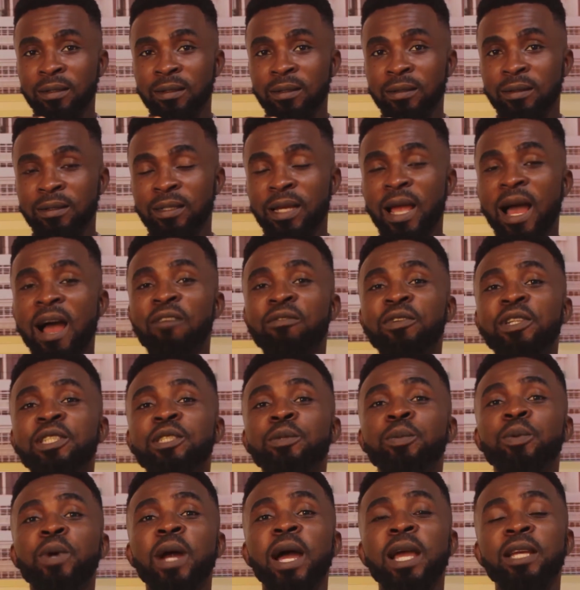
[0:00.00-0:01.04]
the
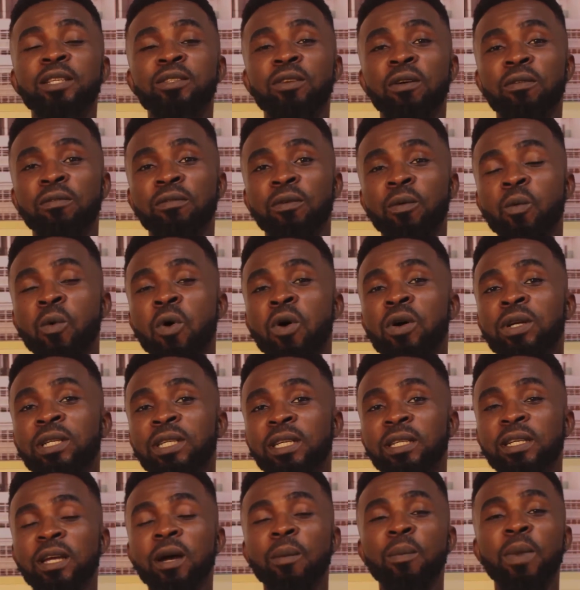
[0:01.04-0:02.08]
average price of 1
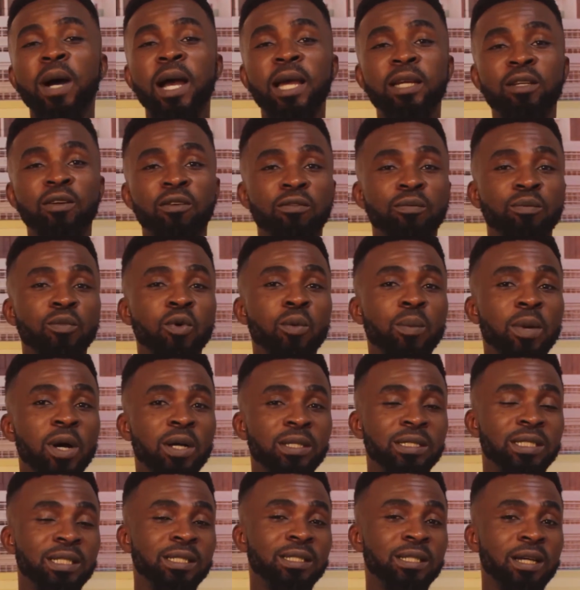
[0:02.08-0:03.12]
gigabyte of mobile
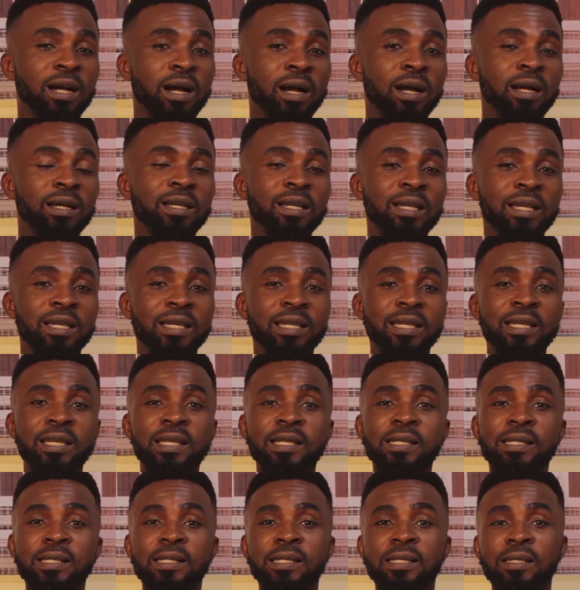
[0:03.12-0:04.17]
data
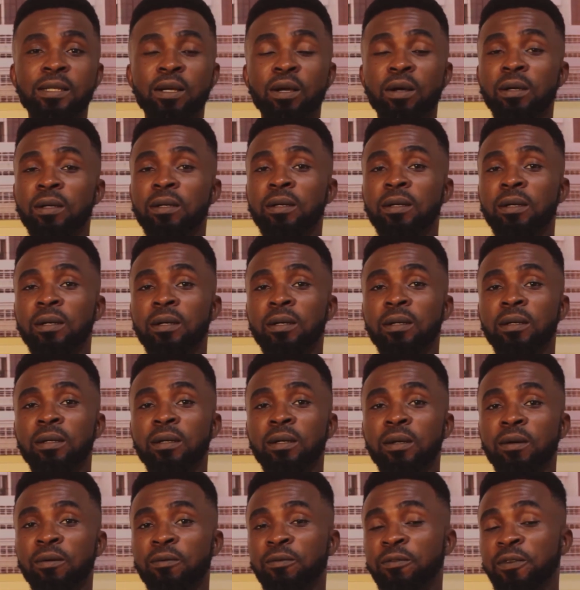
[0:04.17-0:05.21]
is
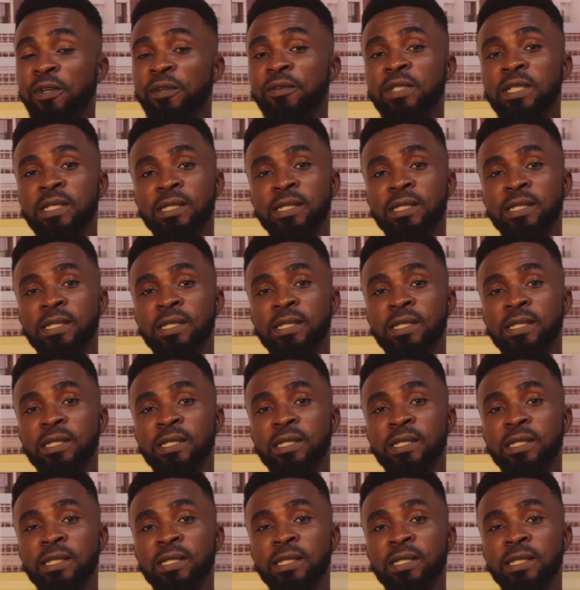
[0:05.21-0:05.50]
50